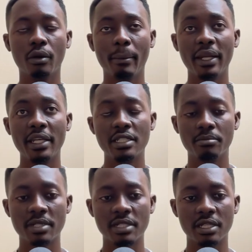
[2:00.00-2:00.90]
Manage
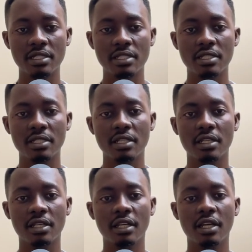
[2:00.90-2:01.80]
Business
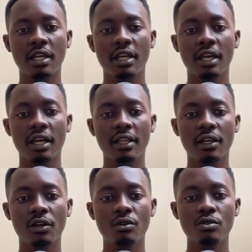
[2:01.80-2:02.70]
and then
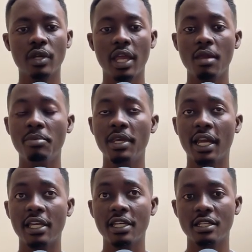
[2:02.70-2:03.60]
go to
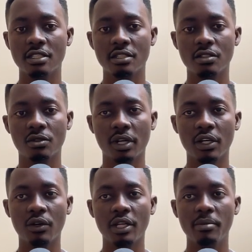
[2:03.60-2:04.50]
API keys. So
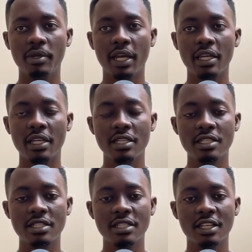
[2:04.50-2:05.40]
click on API
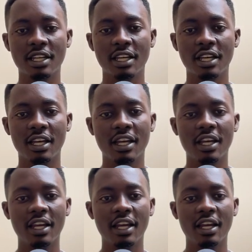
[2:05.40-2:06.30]
keys
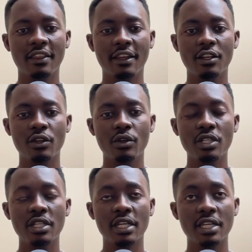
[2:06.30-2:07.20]
and then you see
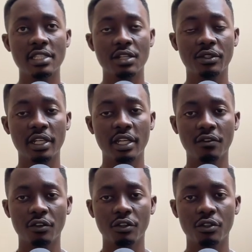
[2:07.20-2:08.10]
the keys generated here
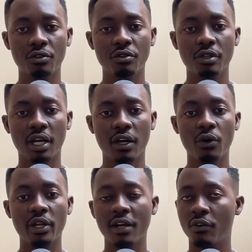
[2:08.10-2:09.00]
for you. I
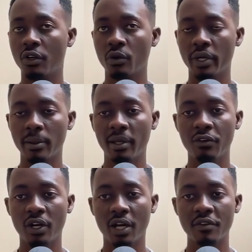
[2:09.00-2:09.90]
already have one already, but if you
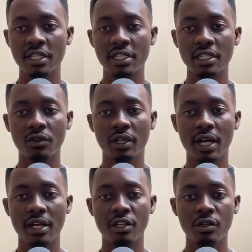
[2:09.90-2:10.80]
don't have it, just click on
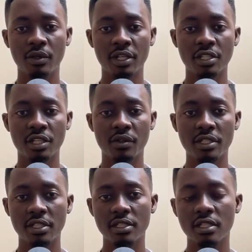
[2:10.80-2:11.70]
Add New and then generate
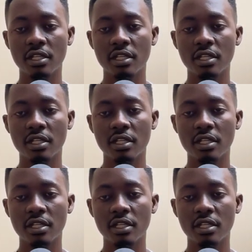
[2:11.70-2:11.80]
it.